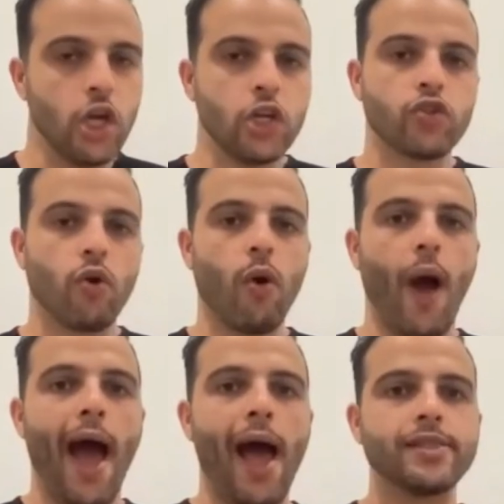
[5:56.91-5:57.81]
So
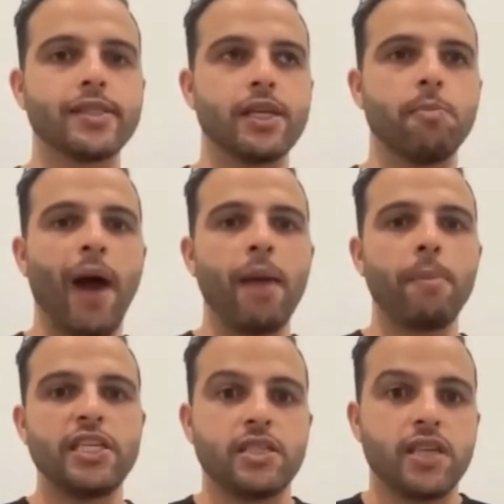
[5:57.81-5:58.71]
as it might
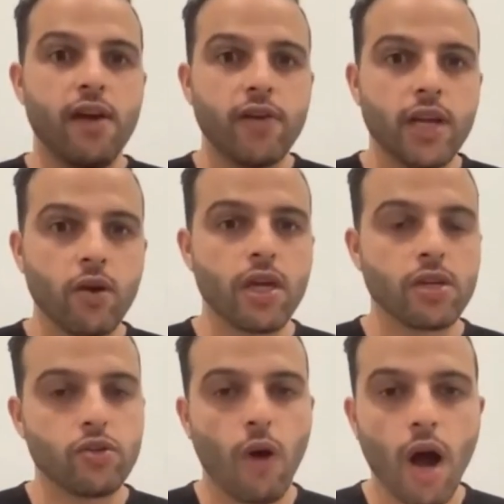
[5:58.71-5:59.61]
be scary
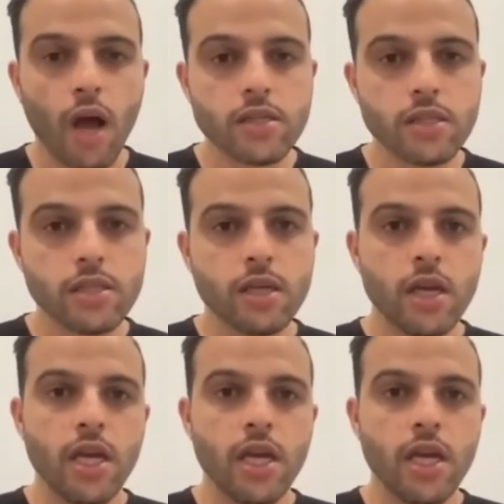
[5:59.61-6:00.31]
looking to us,